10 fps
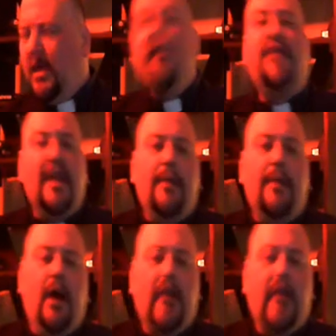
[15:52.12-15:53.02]
Think
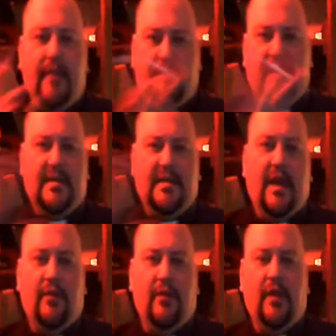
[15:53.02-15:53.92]
about... Okay, let's
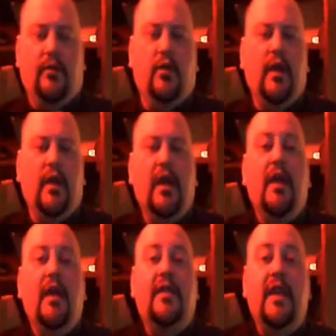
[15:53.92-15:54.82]
stop real quick.
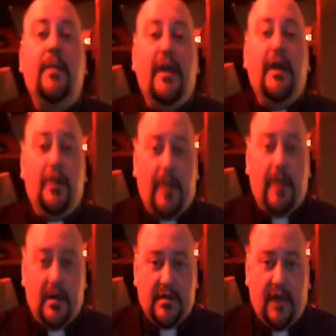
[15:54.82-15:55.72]
Think about your
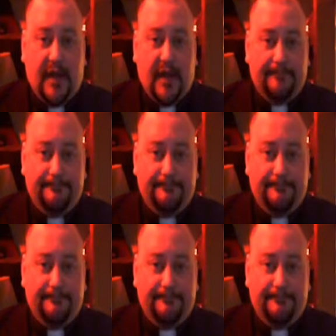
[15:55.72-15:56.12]
parents fucking.